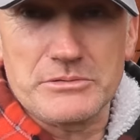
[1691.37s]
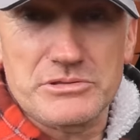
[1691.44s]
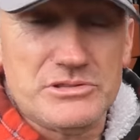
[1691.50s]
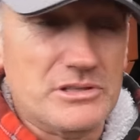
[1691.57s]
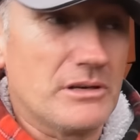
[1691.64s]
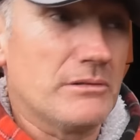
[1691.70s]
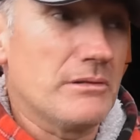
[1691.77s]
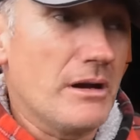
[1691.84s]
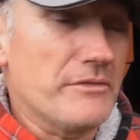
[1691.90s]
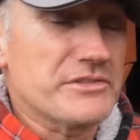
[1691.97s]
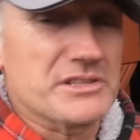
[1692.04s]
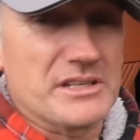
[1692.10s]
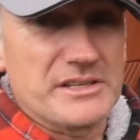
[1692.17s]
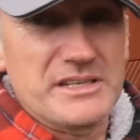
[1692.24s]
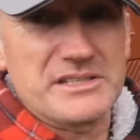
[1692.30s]
So
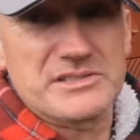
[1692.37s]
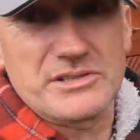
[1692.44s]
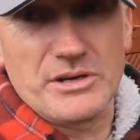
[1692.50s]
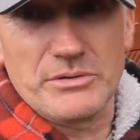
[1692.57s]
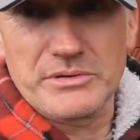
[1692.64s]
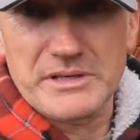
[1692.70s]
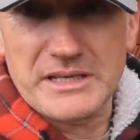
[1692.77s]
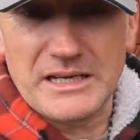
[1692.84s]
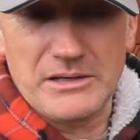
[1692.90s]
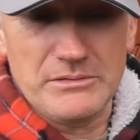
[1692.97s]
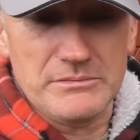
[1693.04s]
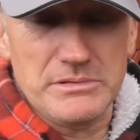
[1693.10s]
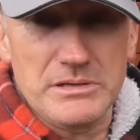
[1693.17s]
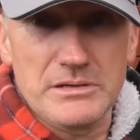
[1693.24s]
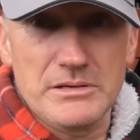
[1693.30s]
obviously these don't
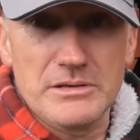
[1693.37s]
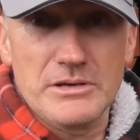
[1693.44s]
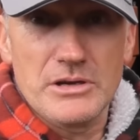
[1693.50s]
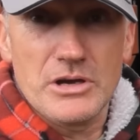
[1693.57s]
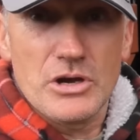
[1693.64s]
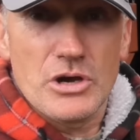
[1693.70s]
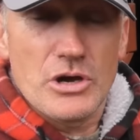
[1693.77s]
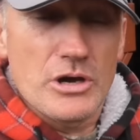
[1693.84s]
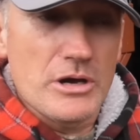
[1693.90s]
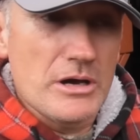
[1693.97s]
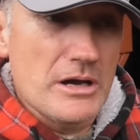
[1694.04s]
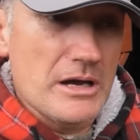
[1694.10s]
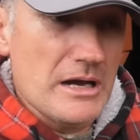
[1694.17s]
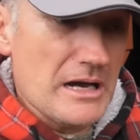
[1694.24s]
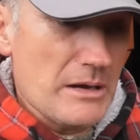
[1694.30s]
count.
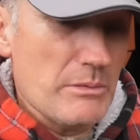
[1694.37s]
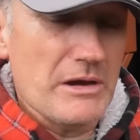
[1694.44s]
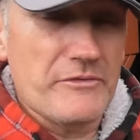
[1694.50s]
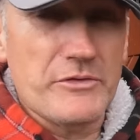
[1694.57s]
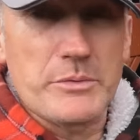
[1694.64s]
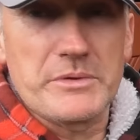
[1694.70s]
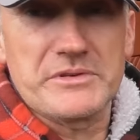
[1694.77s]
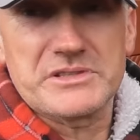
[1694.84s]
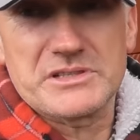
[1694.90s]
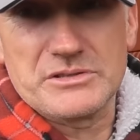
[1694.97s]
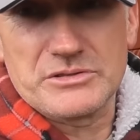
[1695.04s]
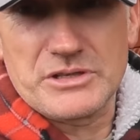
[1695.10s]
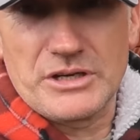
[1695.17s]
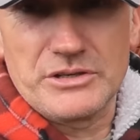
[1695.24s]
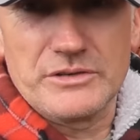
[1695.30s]
However, we've
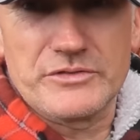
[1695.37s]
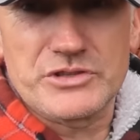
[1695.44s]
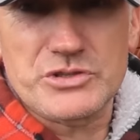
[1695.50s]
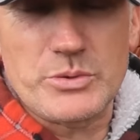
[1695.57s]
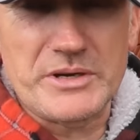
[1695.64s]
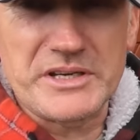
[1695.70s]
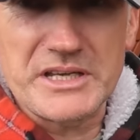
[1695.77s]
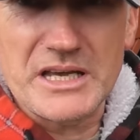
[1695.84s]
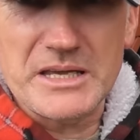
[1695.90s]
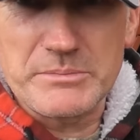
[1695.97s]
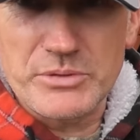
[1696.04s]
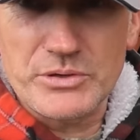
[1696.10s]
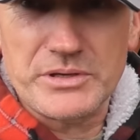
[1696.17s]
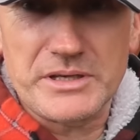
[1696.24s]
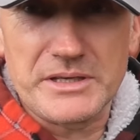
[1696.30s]
still got another twenty-eight
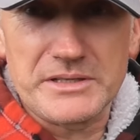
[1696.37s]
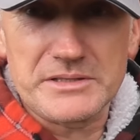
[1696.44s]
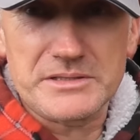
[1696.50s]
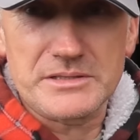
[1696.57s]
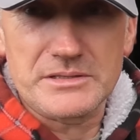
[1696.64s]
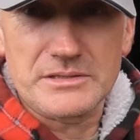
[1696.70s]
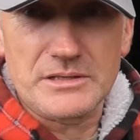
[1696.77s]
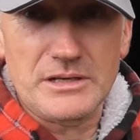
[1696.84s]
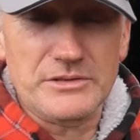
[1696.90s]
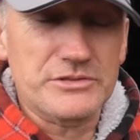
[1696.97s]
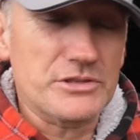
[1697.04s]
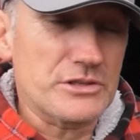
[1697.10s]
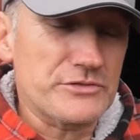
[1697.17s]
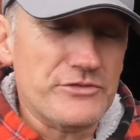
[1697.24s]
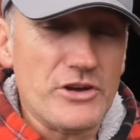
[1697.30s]
buckets. So I
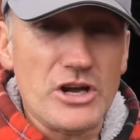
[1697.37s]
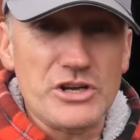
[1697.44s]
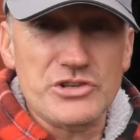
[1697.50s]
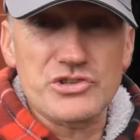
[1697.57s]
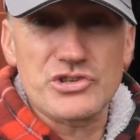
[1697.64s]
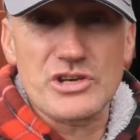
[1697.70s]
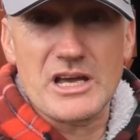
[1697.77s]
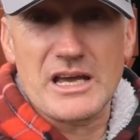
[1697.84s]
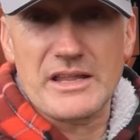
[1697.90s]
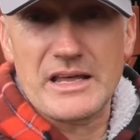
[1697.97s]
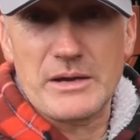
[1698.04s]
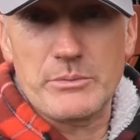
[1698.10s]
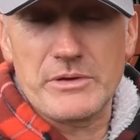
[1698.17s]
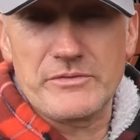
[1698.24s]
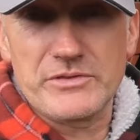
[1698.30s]
just thought I'd share
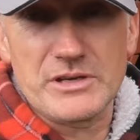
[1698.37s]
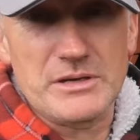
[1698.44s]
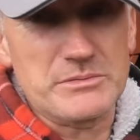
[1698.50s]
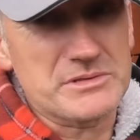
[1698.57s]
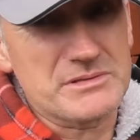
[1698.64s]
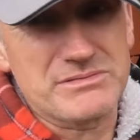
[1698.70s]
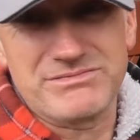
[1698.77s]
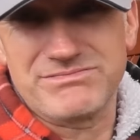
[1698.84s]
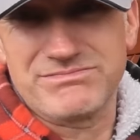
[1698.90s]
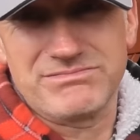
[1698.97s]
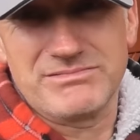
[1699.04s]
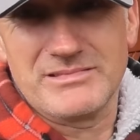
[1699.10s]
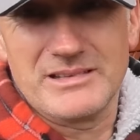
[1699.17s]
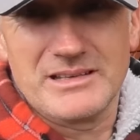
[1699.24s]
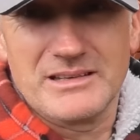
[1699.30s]
that with you. It was
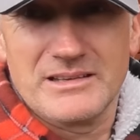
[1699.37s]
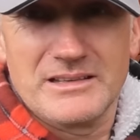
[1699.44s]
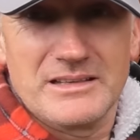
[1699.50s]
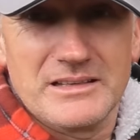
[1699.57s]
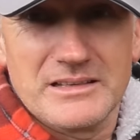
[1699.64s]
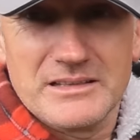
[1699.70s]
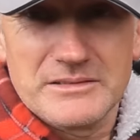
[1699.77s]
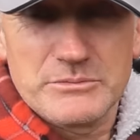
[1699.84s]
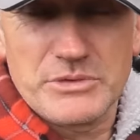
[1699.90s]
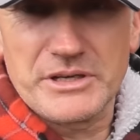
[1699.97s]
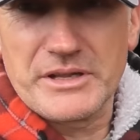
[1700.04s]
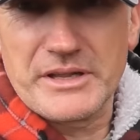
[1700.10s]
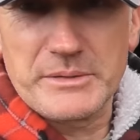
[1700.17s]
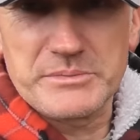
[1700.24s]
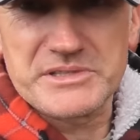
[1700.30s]
one
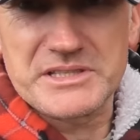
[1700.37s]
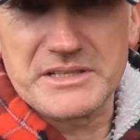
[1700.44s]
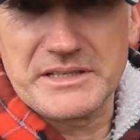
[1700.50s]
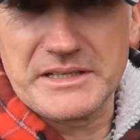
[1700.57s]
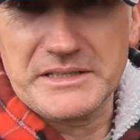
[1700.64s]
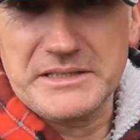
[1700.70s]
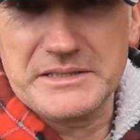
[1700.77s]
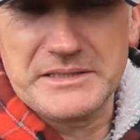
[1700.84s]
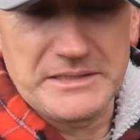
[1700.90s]
of them today.